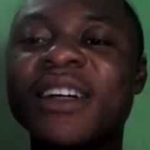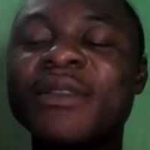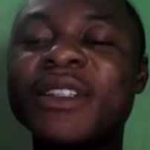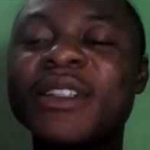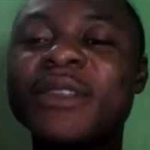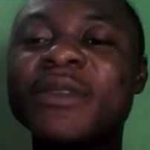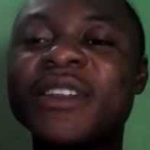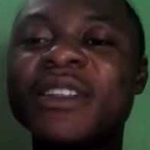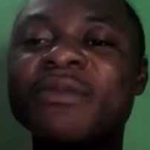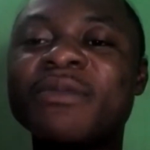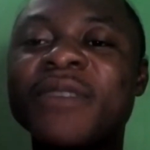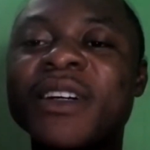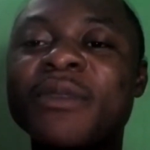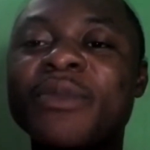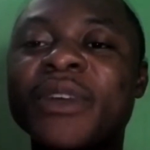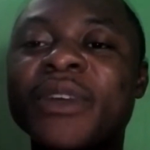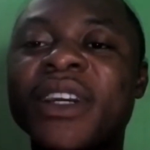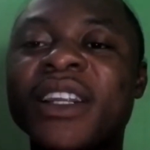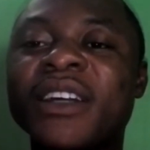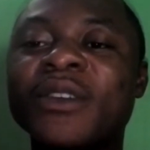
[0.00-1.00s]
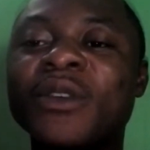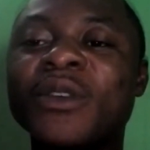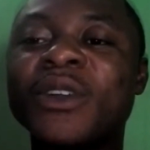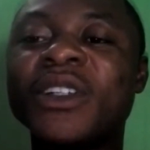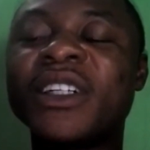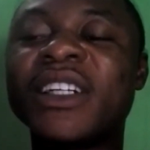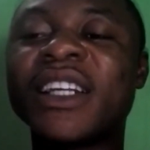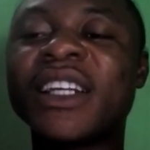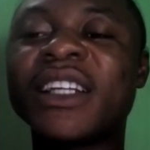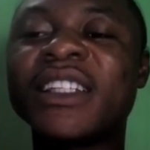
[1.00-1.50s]
It's my prayer that
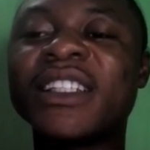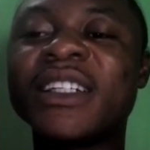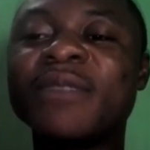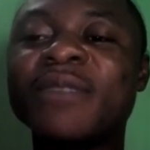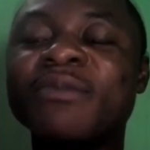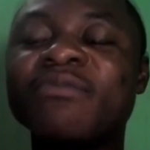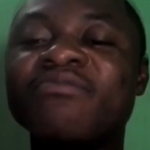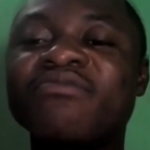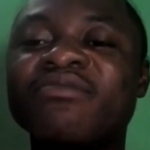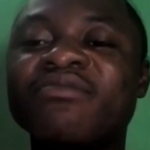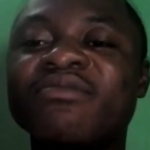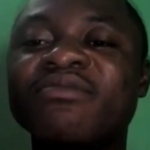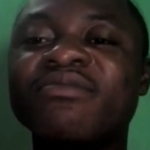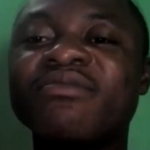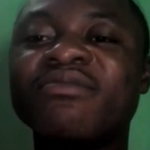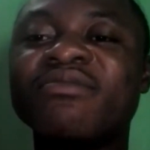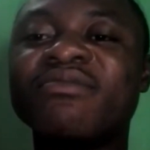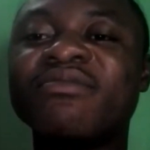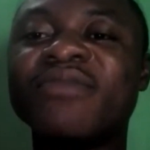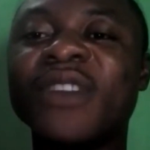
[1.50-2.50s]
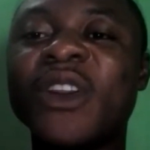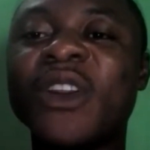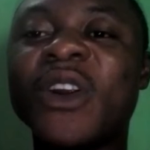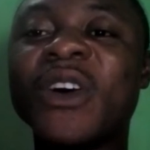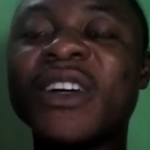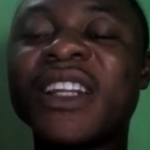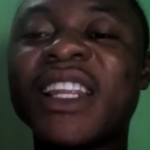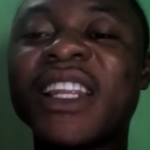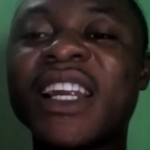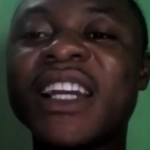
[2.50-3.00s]
God grant them
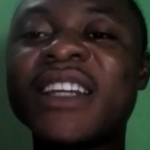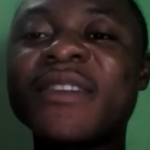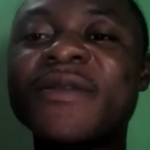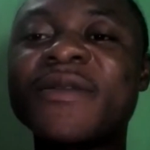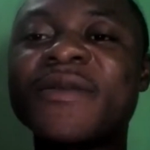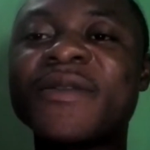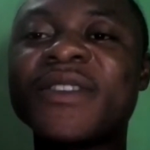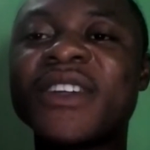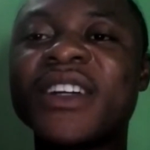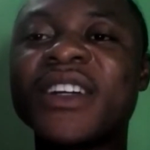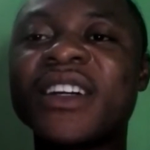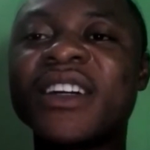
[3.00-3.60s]
long life,